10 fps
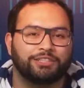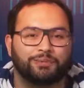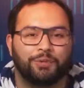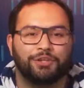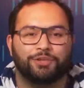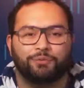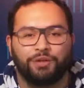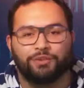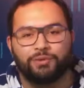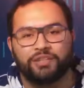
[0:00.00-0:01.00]
just wanted to
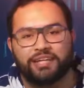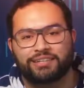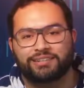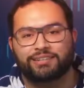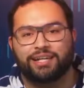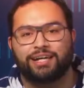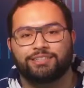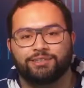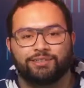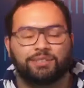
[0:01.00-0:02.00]
run through the
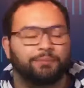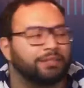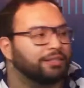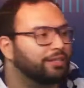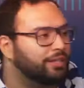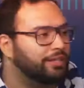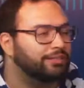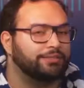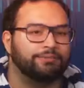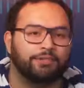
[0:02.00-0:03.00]
exercise, do something a little
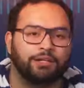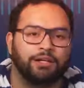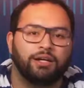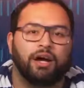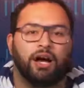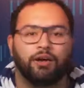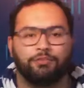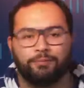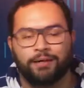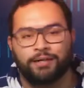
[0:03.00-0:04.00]
custom for
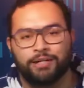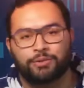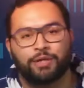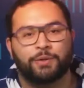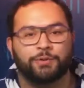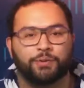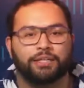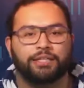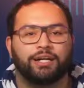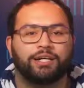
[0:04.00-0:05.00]
my high school. I was
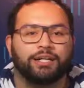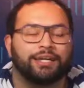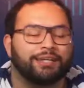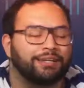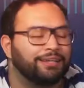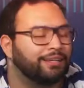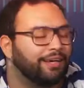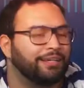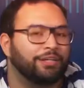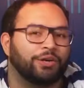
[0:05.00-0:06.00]
really young and
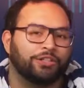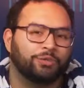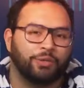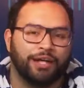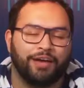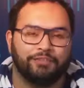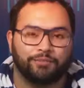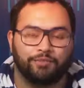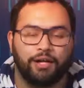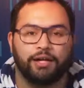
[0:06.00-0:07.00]
I just wanted to have
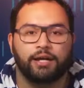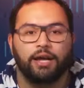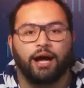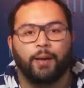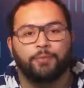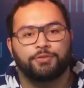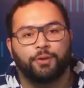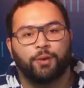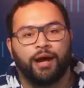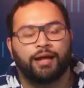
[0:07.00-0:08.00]
some fun.
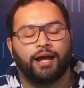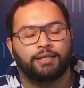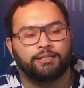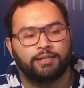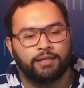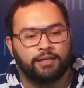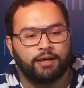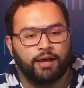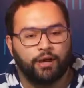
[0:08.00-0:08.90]
So I did